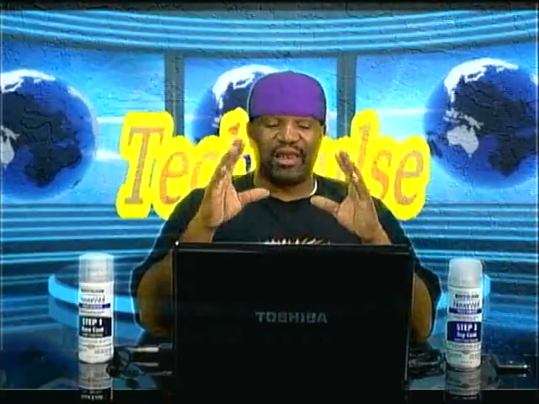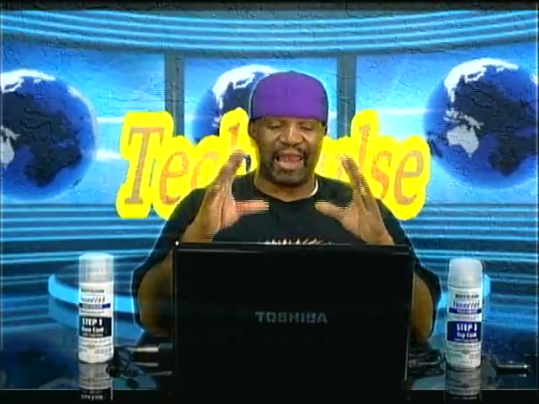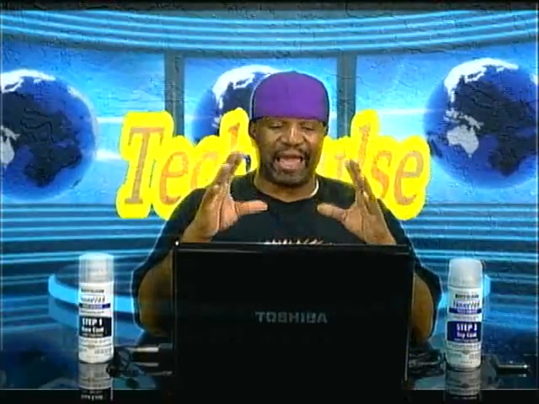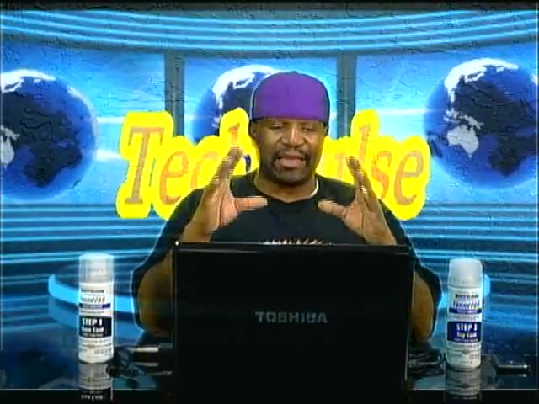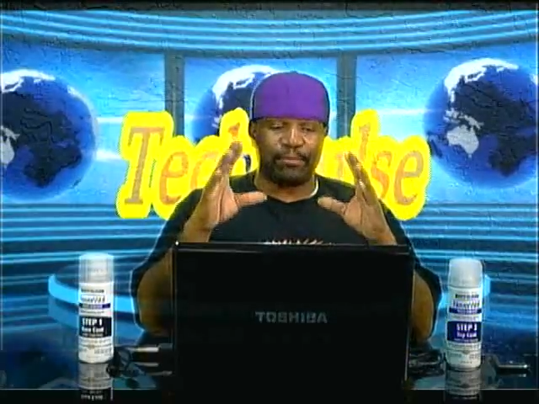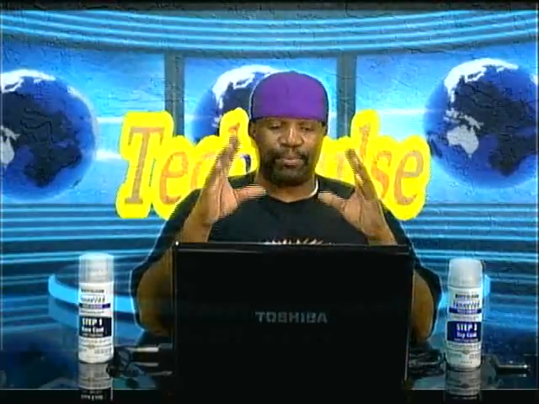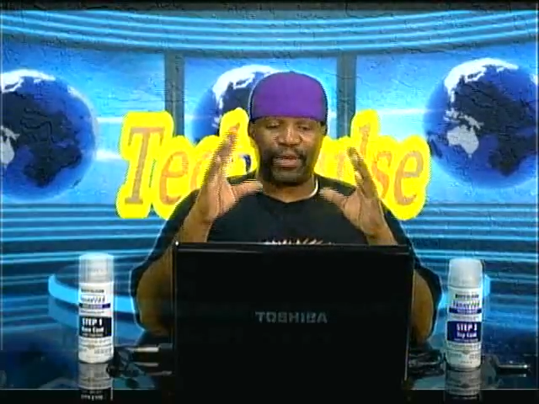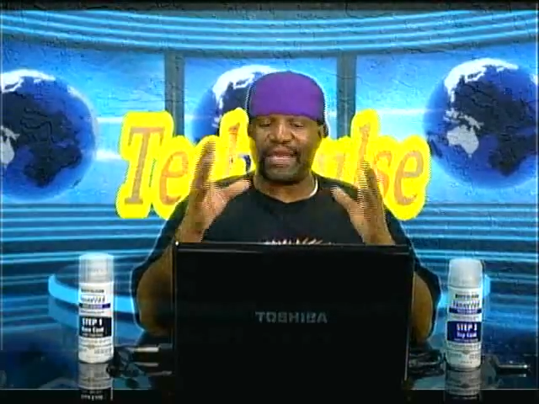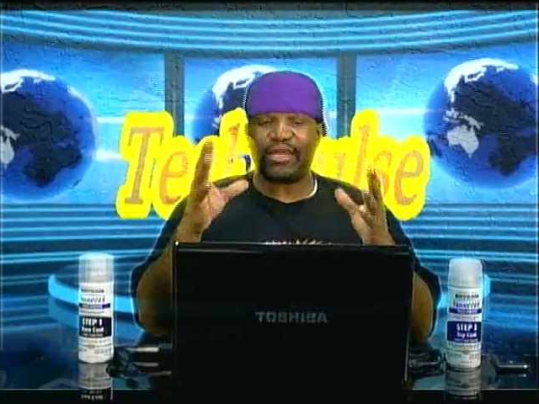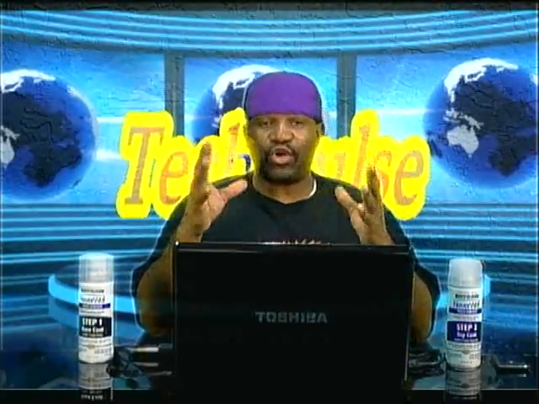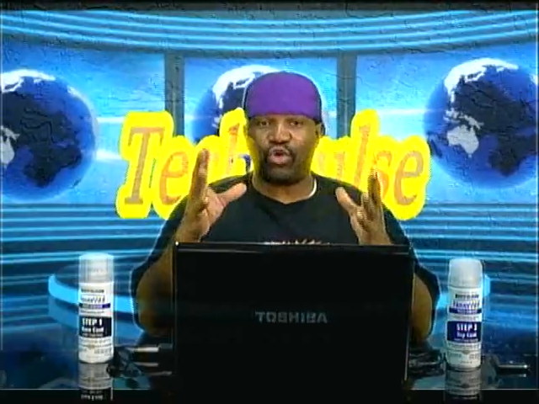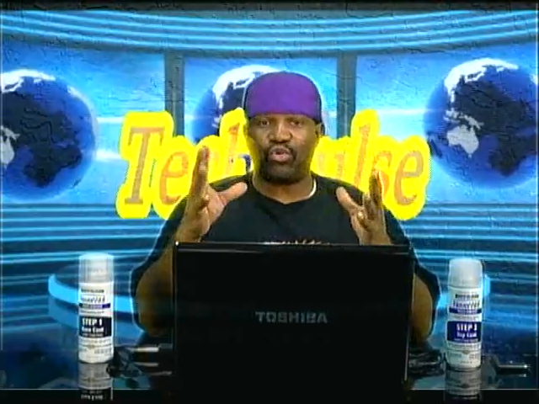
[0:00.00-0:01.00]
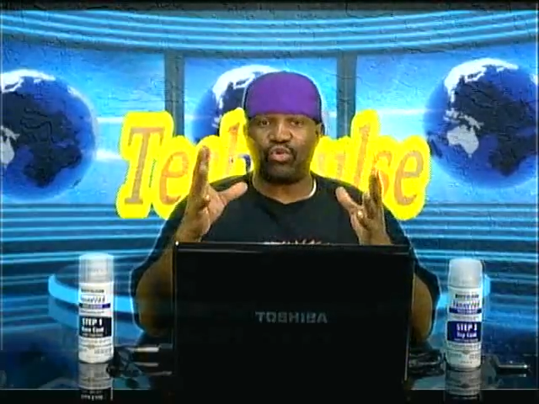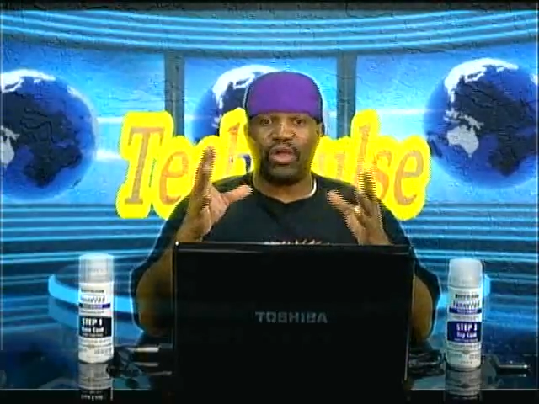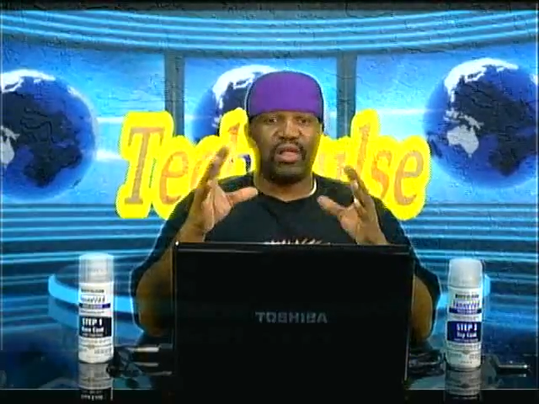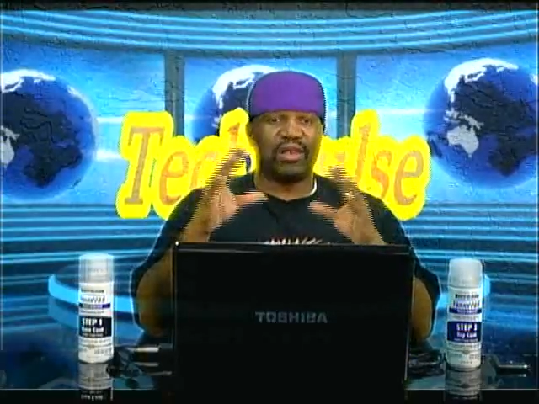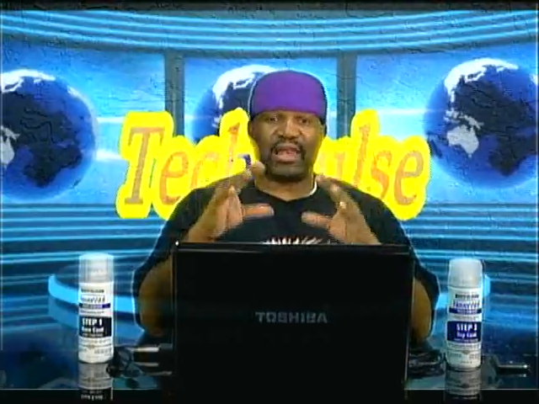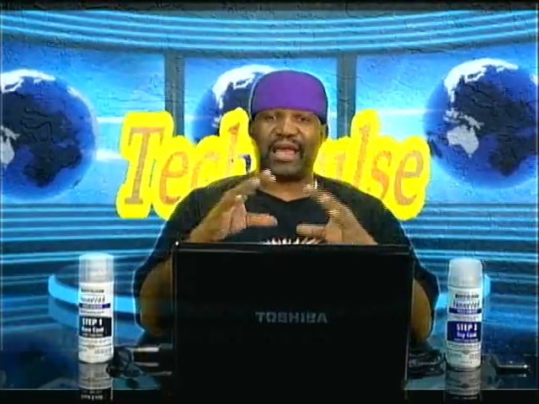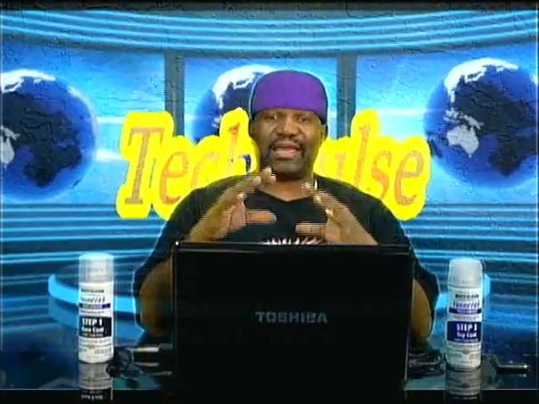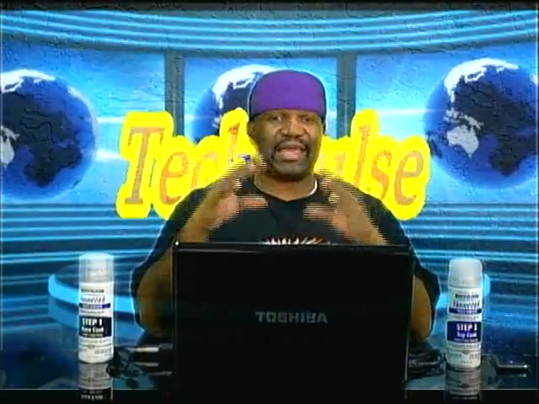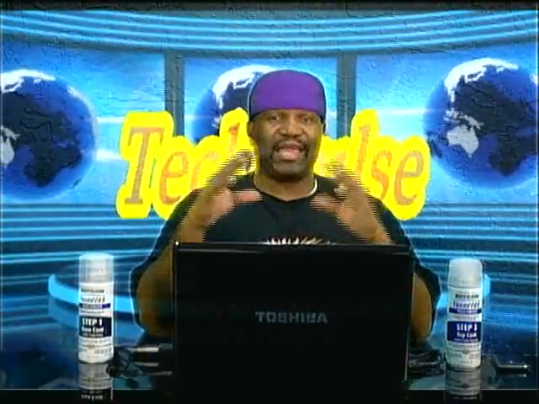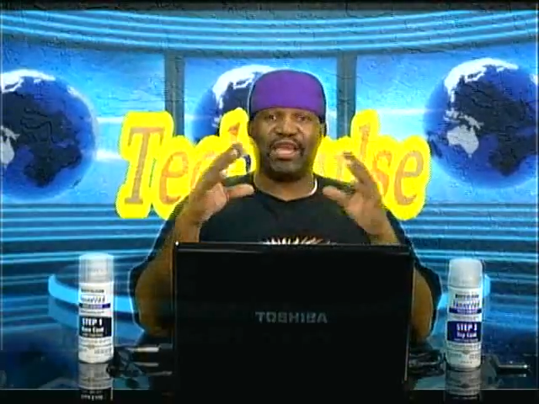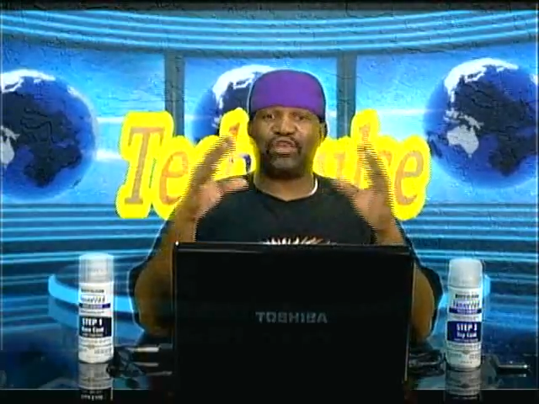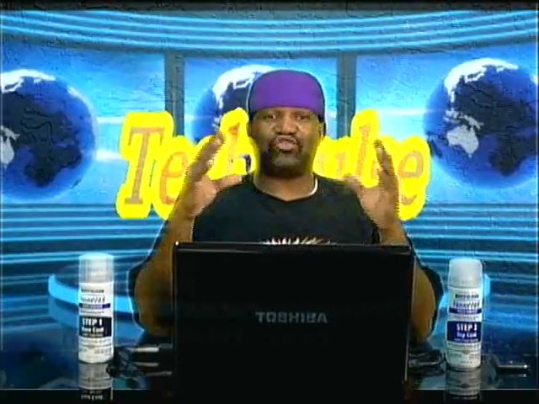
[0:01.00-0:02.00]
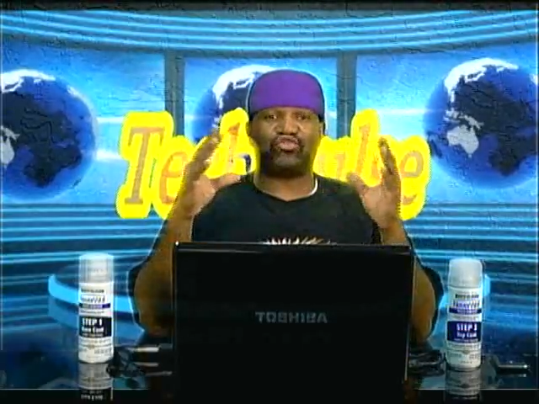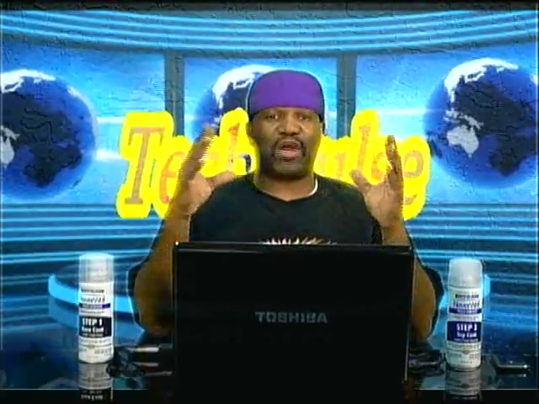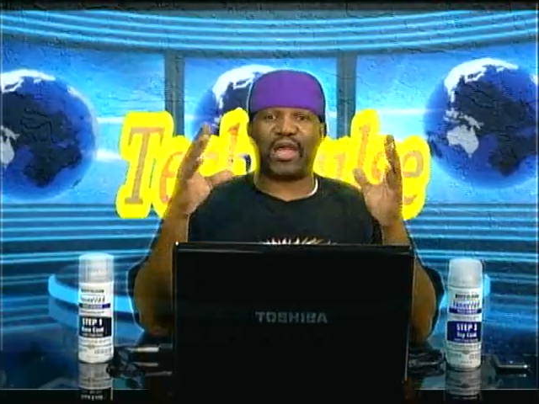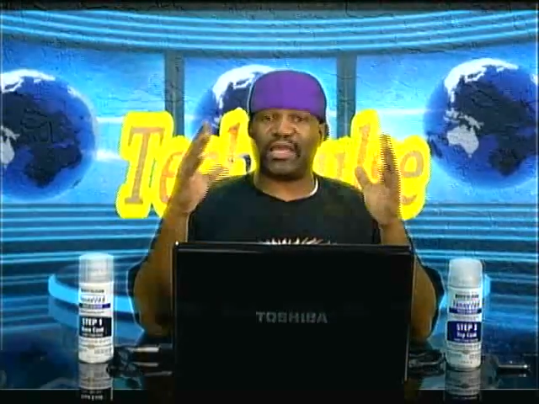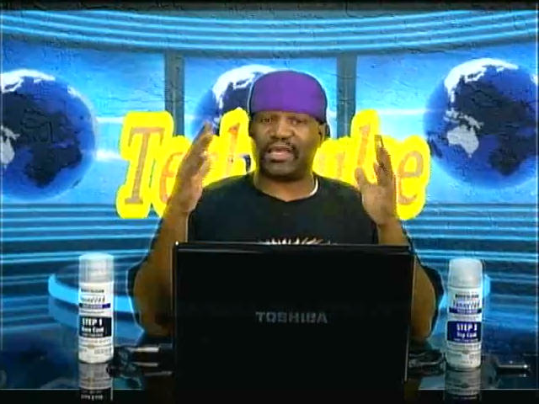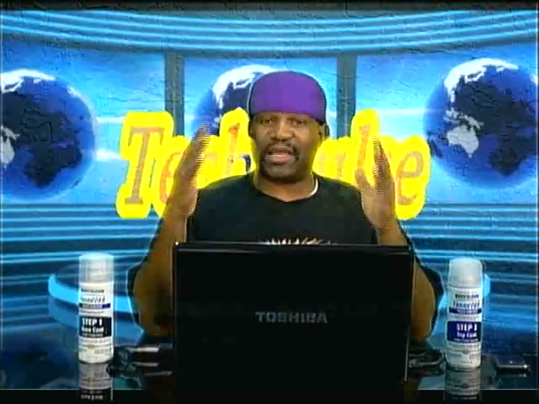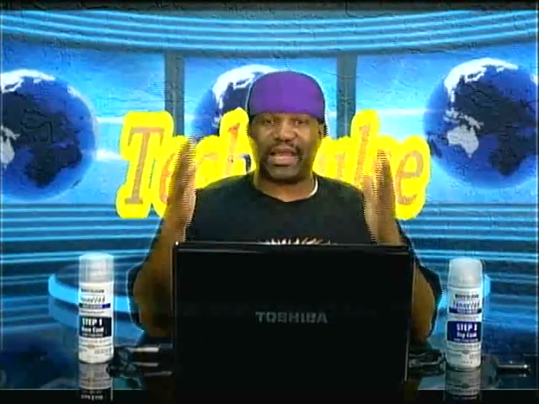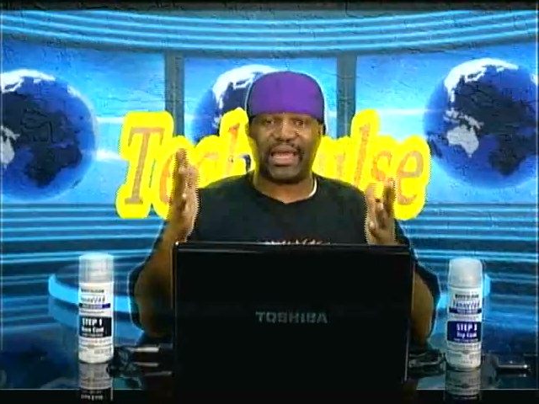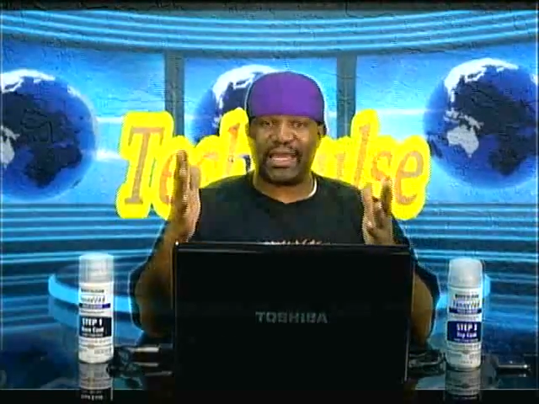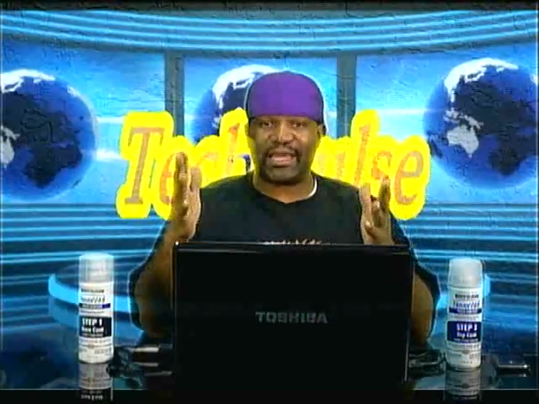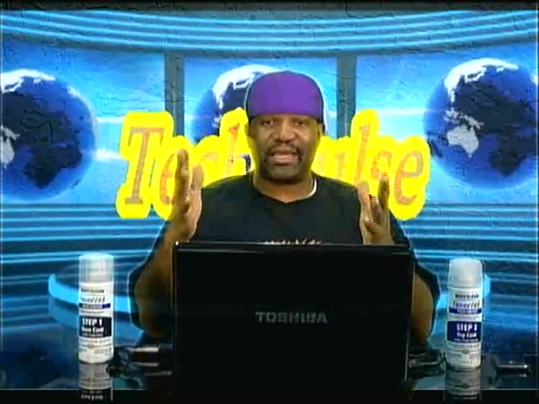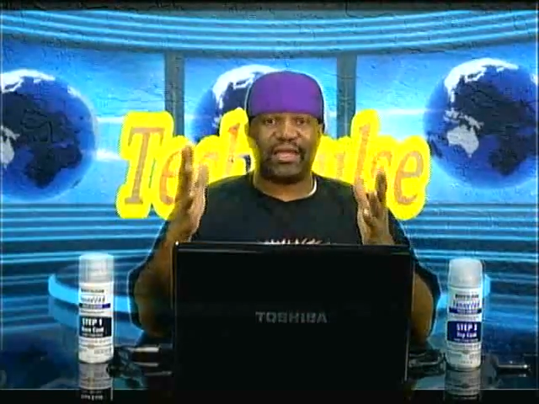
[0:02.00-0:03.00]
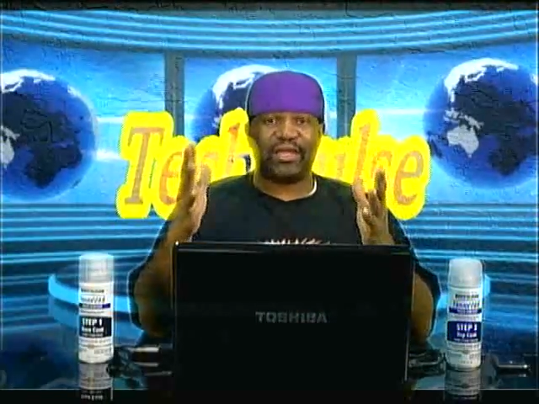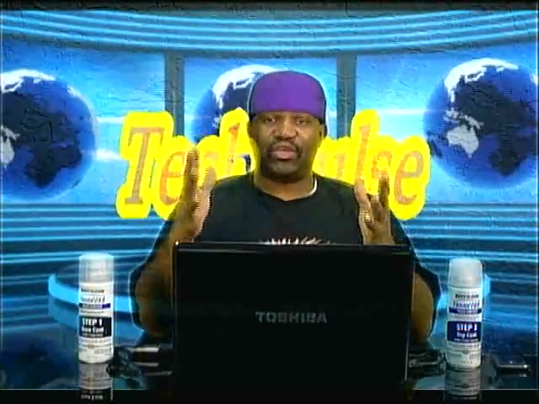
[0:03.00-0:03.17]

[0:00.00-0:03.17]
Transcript: like Play-Doh, like air drying clay.